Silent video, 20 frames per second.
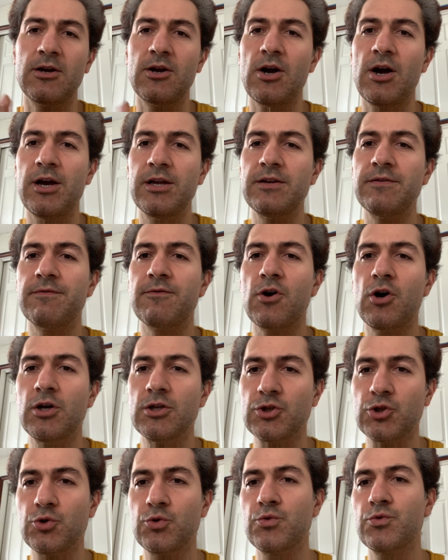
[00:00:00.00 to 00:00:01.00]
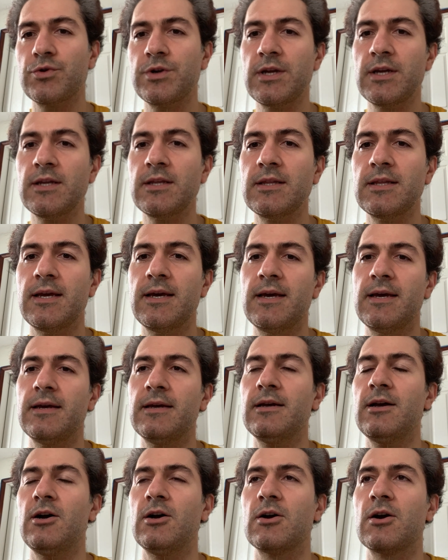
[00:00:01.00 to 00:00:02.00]
kind of contouring, the
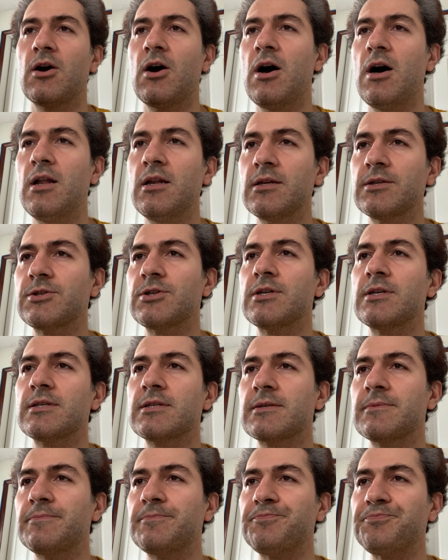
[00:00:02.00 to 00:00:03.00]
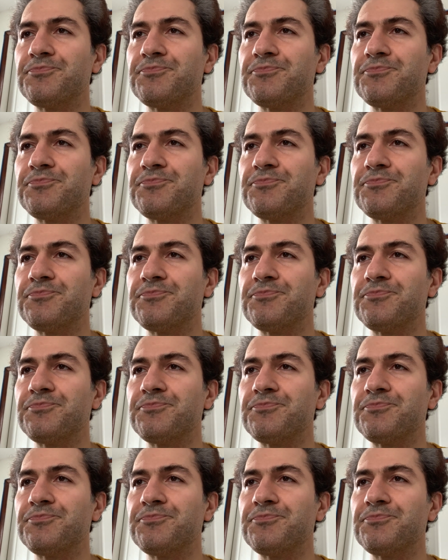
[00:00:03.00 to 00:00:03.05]
oncologist